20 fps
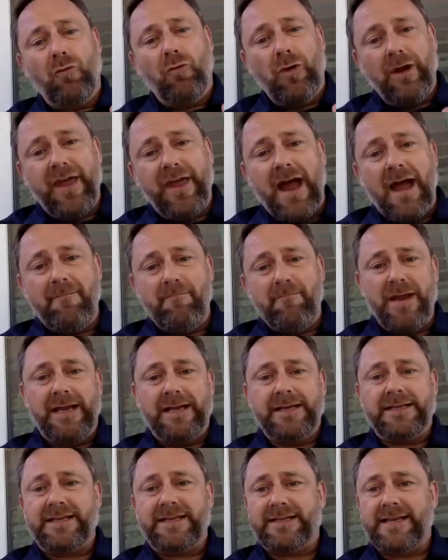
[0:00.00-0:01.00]
with that
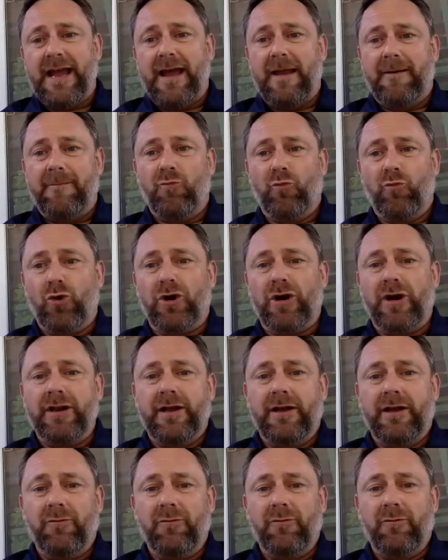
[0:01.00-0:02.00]
being said, we're
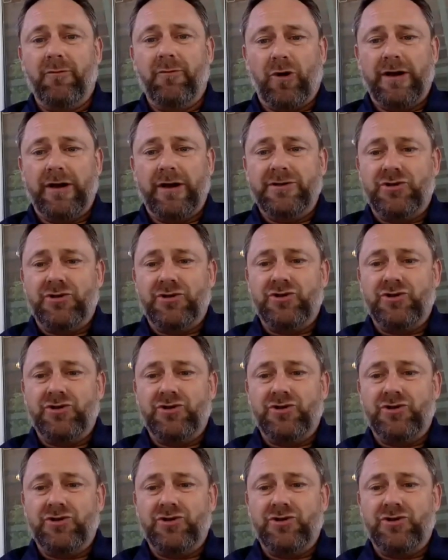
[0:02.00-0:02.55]
gonna we're gonna